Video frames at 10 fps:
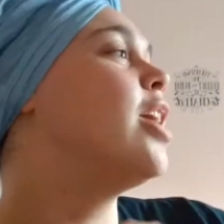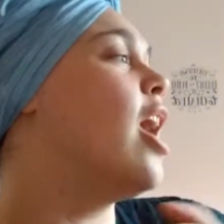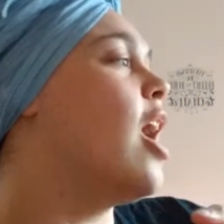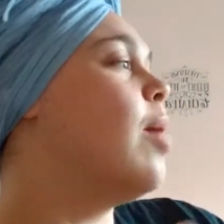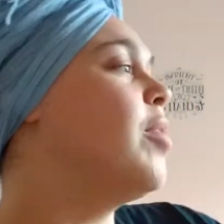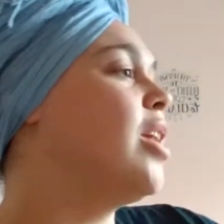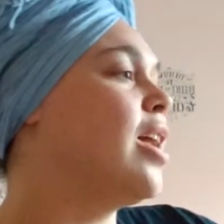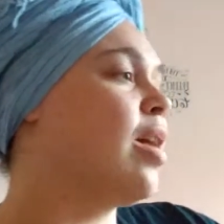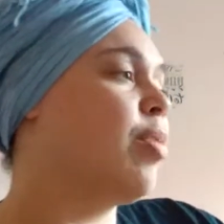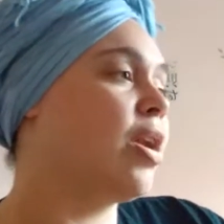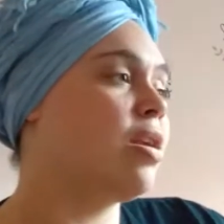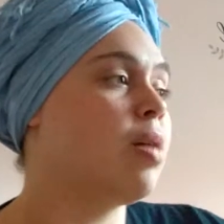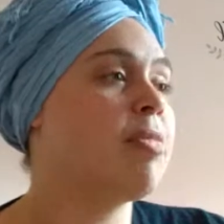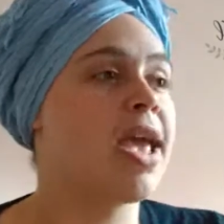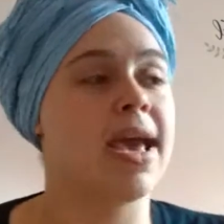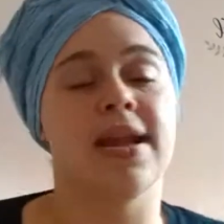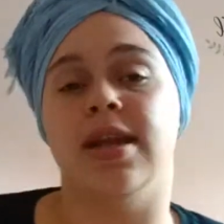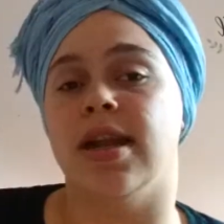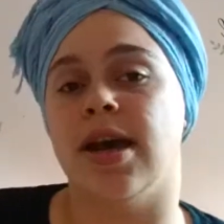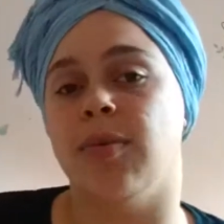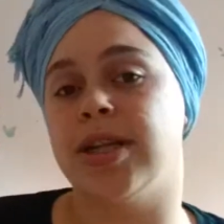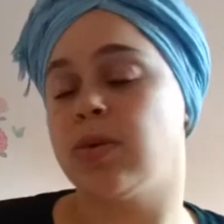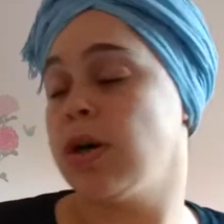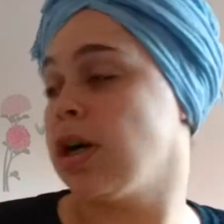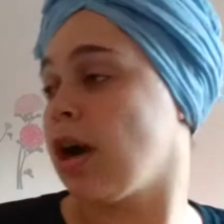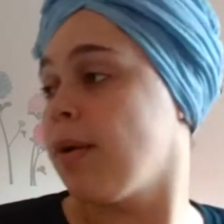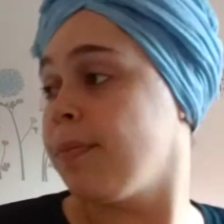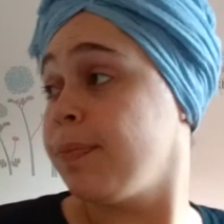And then I put it on my head and then I went to work.